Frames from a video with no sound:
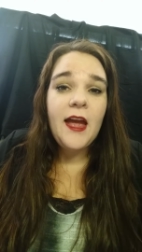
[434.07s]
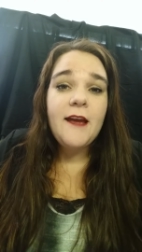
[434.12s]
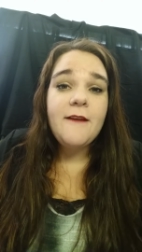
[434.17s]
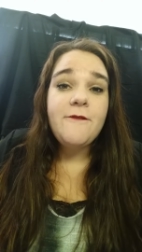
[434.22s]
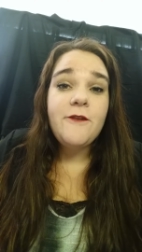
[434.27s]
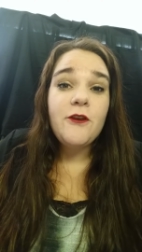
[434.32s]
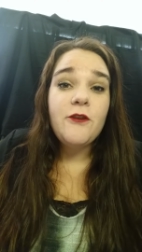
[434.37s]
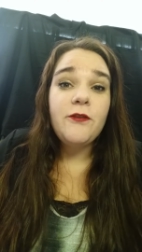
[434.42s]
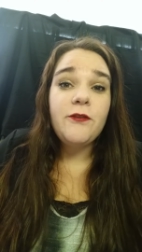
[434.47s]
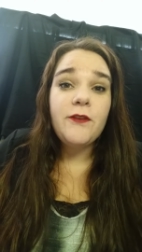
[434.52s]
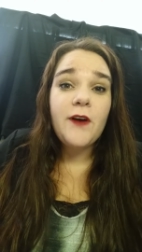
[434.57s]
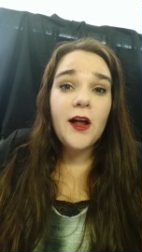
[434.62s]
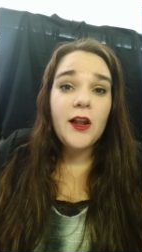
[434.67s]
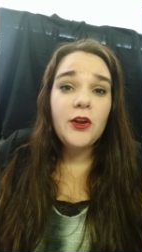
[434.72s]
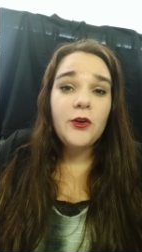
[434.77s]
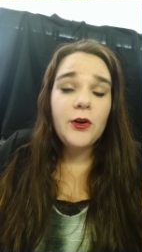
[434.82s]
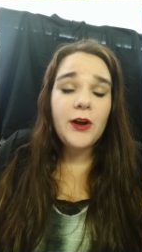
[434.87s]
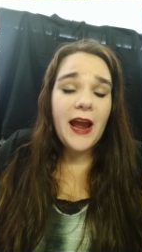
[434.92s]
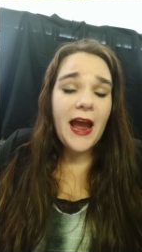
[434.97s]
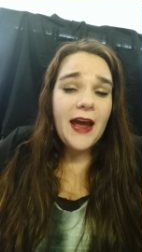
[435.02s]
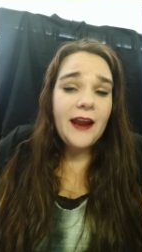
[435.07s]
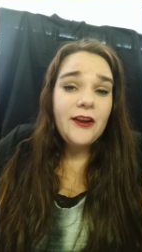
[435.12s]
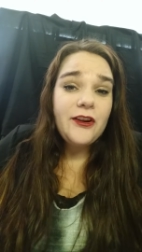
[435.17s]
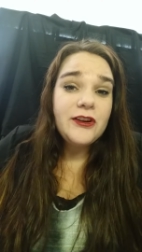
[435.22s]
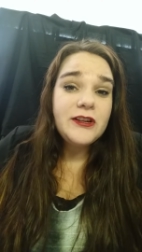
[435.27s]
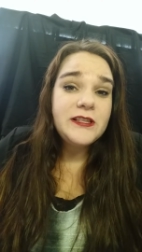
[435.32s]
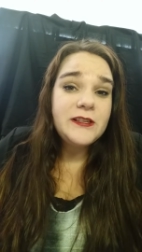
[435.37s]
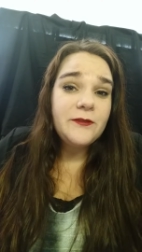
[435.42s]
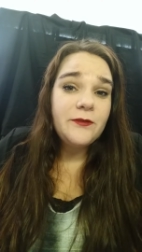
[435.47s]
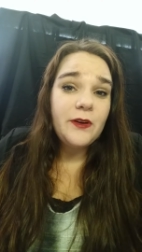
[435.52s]
If you follow her, add
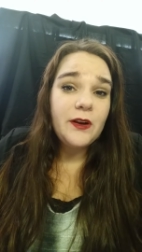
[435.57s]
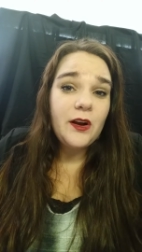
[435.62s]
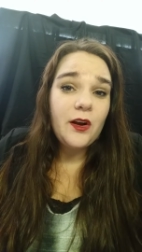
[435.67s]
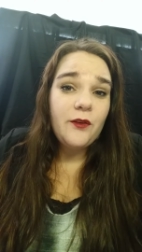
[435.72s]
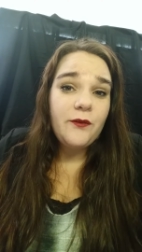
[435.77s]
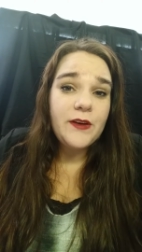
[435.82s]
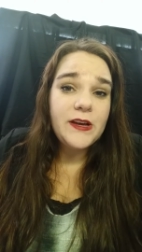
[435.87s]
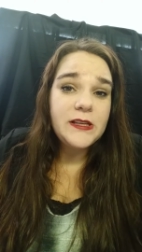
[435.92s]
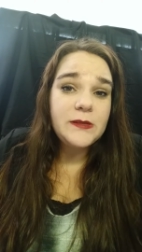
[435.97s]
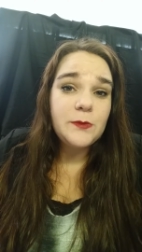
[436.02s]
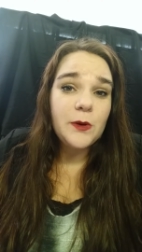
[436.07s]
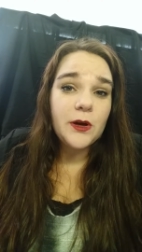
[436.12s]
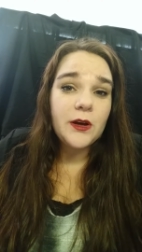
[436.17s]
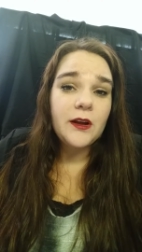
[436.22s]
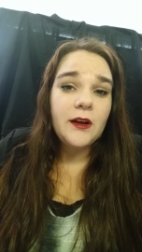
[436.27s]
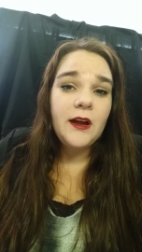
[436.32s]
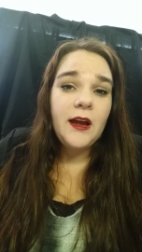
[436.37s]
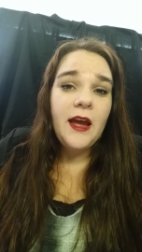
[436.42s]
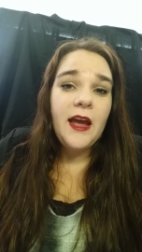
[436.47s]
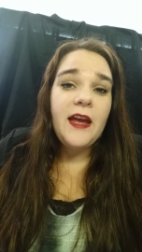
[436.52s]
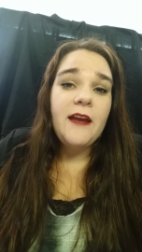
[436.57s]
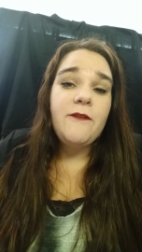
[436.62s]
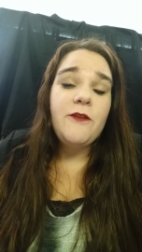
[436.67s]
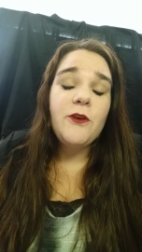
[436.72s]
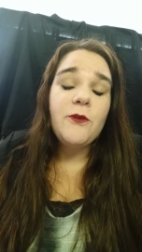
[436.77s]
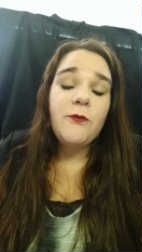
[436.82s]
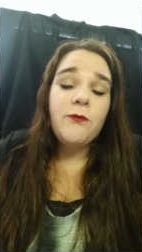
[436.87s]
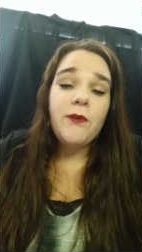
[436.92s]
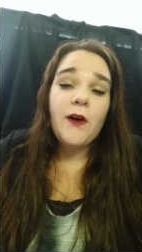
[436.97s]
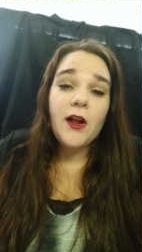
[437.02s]
her as a friend on Facebook. If
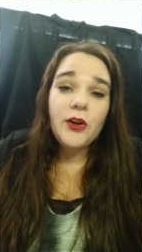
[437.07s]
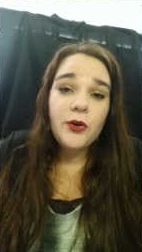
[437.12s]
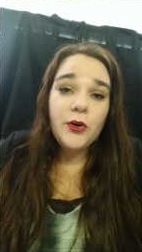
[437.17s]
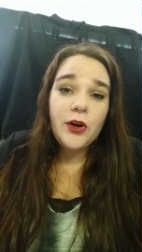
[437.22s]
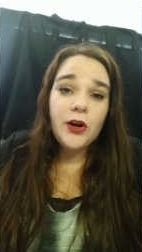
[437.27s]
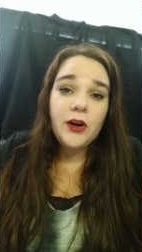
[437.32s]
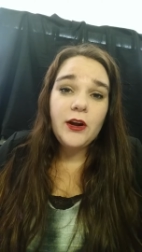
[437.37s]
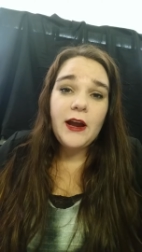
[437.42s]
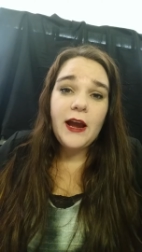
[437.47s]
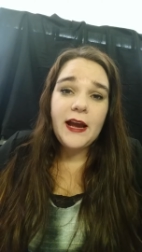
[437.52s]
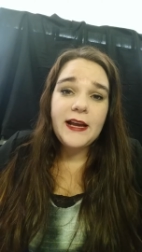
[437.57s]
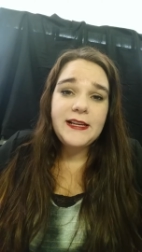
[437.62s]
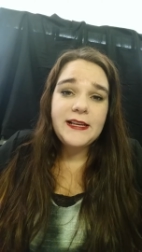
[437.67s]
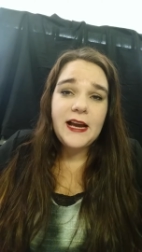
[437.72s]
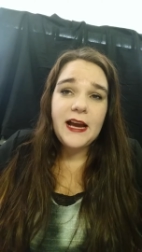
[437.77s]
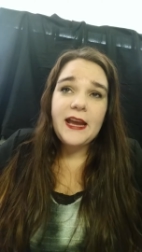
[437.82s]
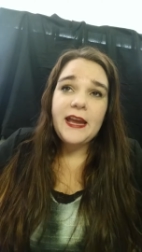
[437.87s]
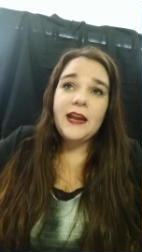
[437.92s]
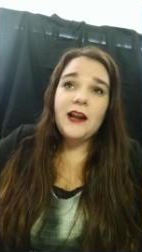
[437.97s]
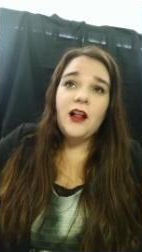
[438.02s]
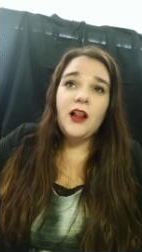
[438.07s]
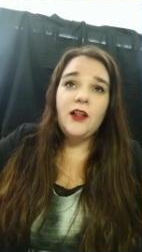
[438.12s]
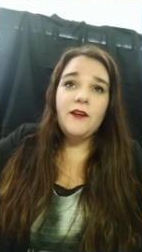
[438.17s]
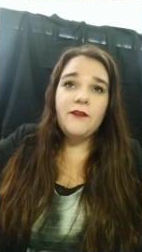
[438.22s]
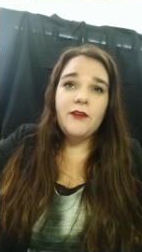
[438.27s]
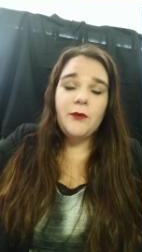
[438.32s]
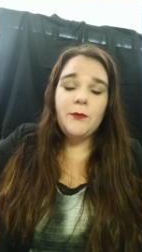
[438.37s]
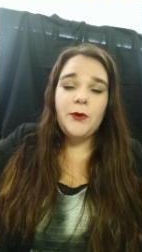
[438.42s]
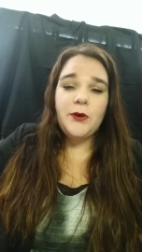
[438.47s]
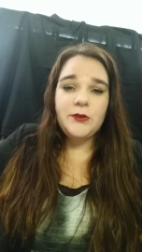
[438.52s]
you follow her, I, I get all
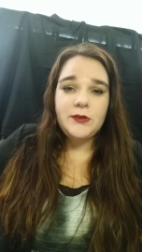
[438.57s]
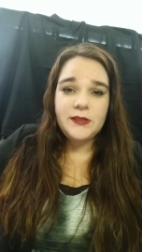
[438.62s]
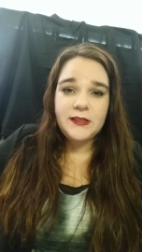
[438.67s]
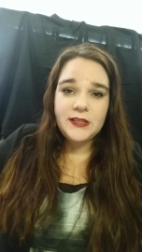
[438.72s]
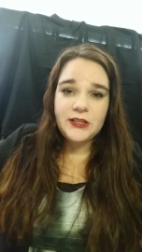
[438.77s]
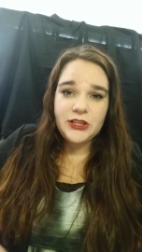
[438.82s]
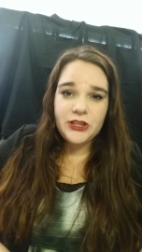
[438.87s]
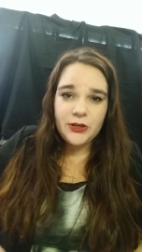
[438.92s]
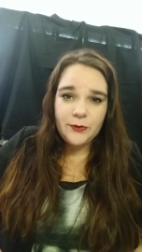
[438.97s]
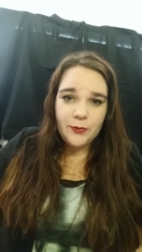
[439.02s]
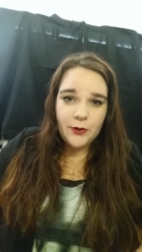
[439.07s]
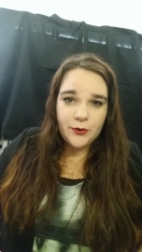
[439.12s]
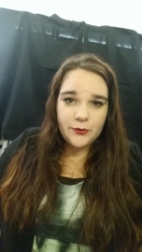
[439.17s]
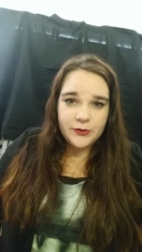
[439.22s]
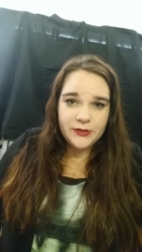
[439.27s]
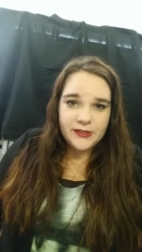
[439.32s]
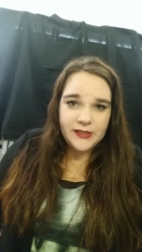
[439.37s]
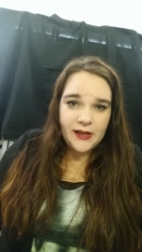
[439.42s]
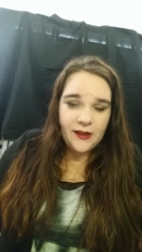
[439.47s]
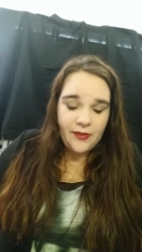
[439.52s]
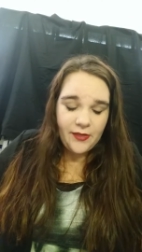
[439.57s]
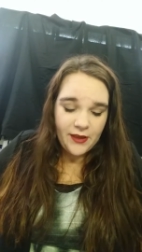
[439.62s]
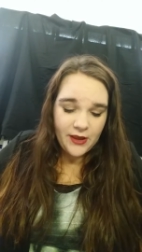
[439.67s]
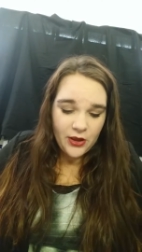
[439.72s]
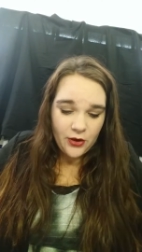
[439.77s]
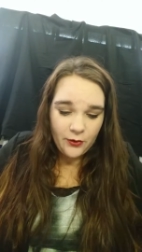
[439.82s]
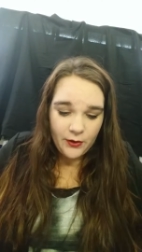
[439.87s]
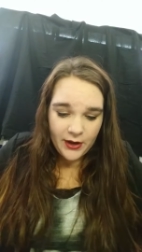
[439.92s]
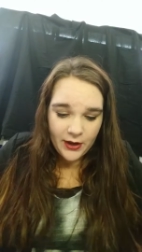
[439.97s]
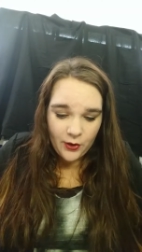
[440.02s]
of her posts that she posts in the
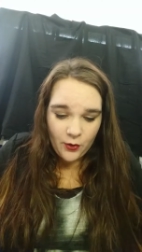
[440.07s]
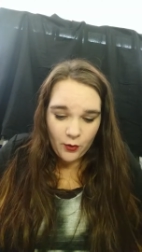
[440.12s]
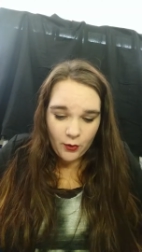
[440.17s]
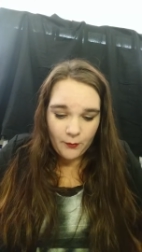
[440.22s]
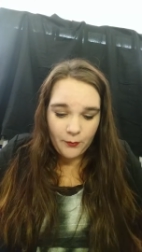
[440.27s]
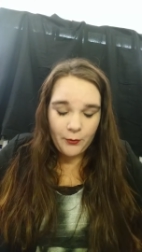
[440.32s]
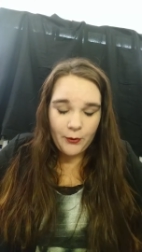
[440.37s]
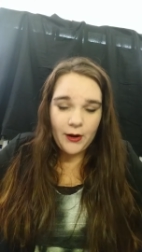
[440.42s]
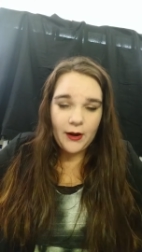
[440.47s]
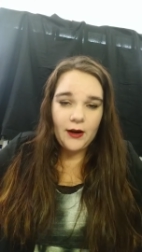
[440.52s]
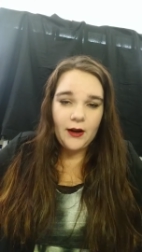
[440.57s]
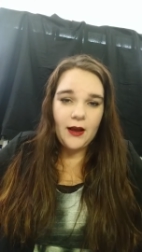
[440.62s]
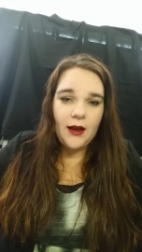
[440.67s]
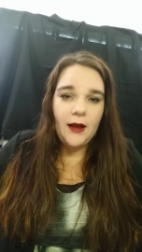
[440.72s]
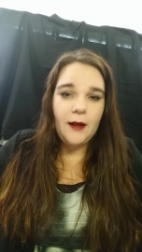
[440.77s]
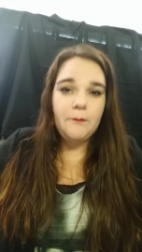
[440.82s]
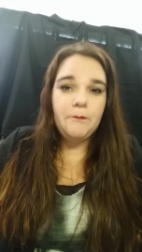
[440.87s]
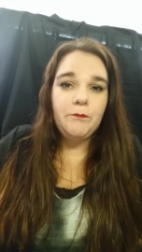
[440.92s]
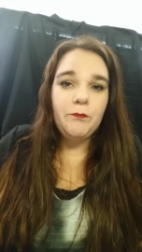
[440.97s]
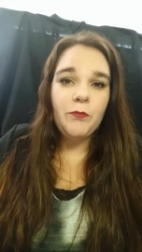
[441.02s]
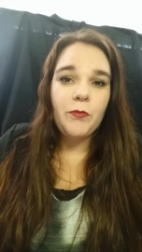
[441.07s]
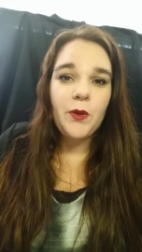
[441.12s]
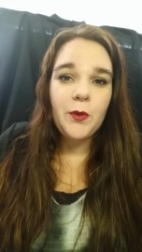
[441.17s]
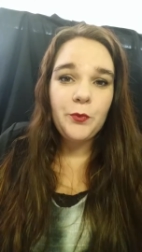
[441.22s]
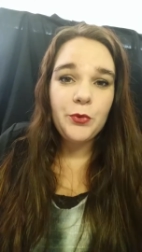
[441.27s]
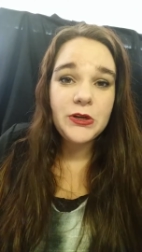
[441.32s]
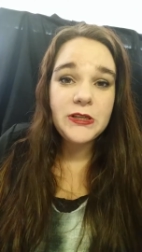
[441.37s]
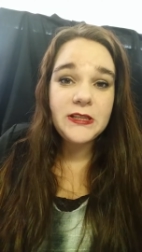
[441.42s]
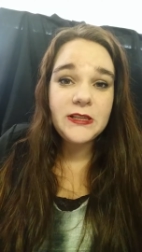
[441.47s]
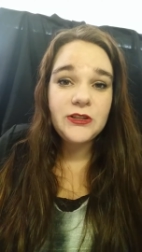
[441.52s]
Younique corporate um,
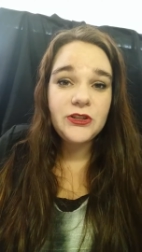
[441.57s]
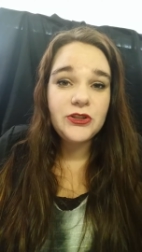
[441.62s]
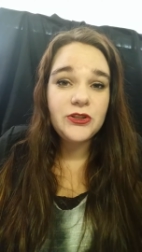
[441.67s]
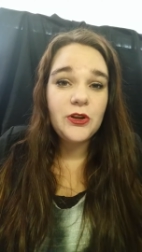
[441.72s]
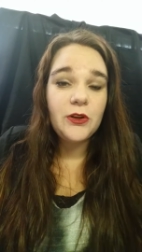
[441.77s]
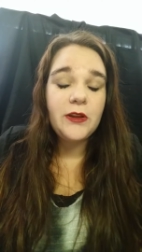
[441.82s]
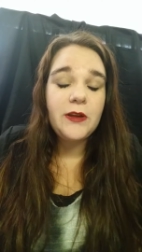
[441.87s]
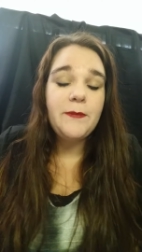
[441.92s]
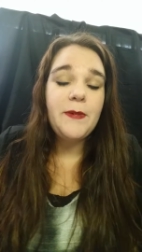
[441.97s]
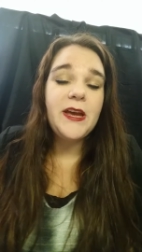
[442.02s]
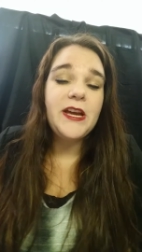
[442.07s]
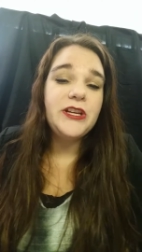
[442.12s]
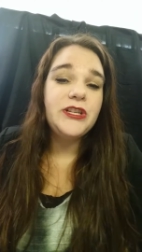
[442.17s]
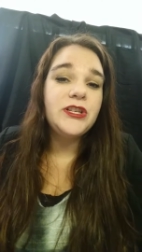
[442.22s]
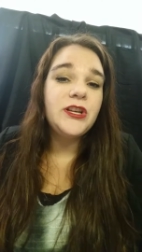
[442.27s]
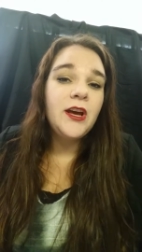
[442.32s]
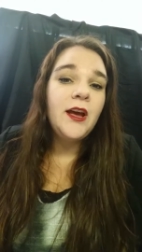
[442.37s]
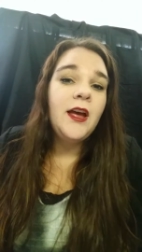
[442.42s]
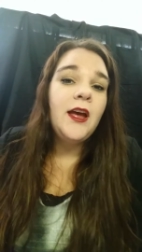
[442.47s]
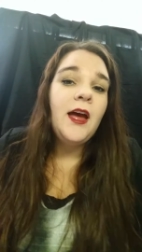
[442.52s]
presenters only page.